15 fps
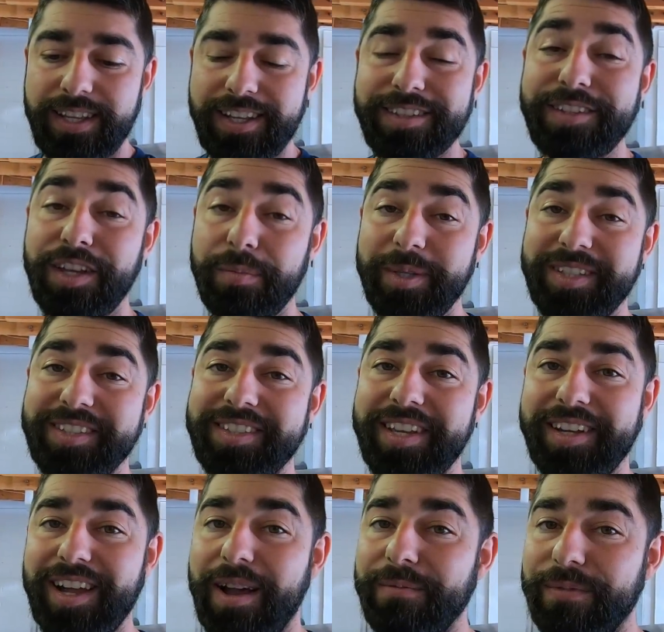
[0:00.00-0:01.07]
It's going to be
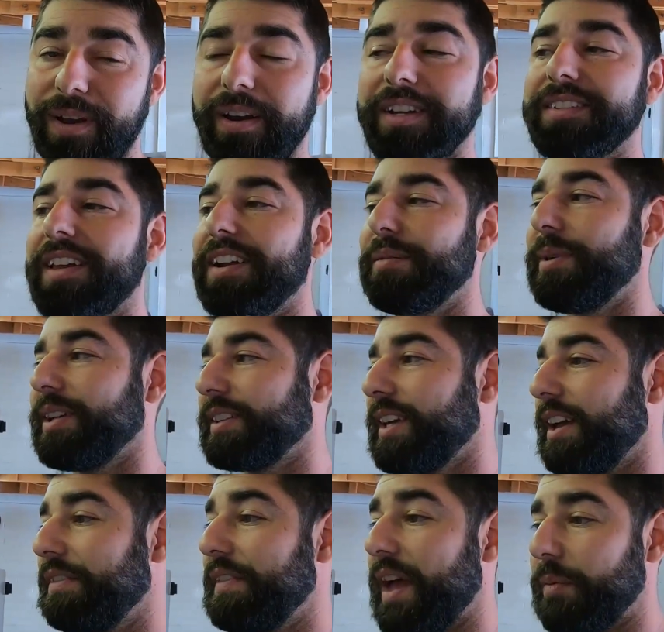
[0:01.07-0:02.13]
sick. I'm very excited about that.